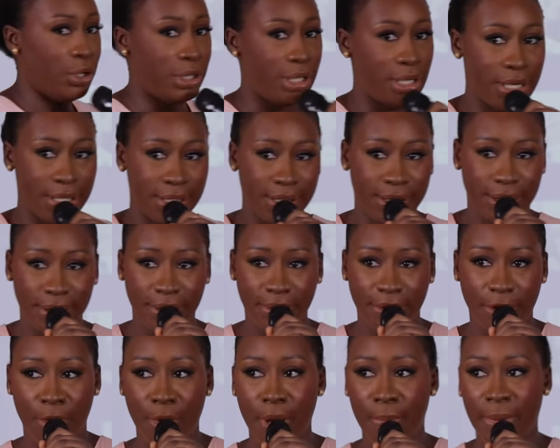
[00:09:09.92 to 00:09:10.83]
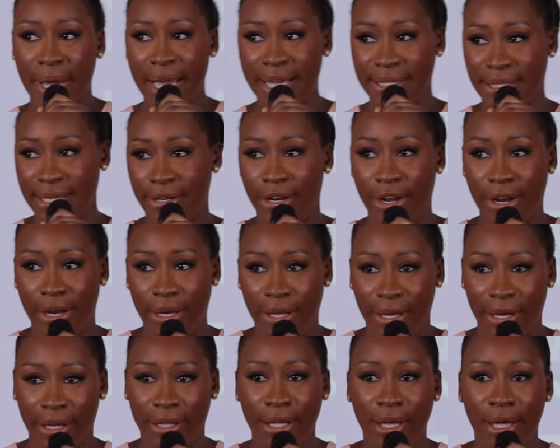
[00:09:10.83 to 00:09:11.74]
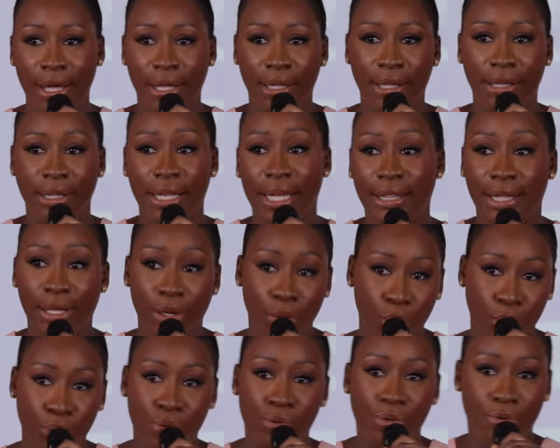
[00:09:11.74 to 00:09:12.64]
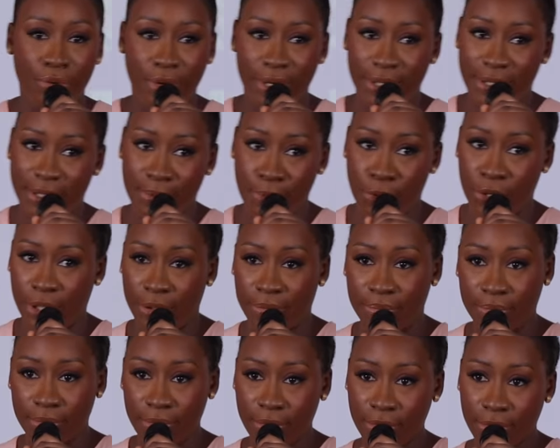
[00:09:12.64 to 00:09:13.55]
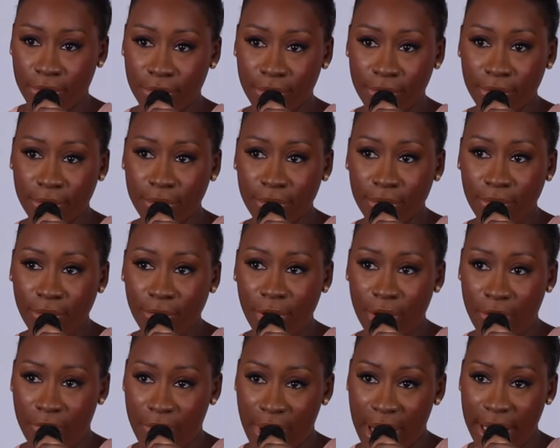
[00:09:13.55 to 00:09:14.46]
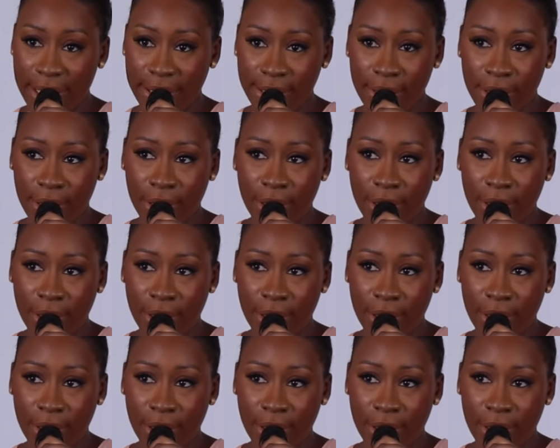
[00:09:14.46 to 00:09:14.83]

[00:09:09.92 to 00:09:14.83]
not the least. Remember I said earlier that they also raised money. Right?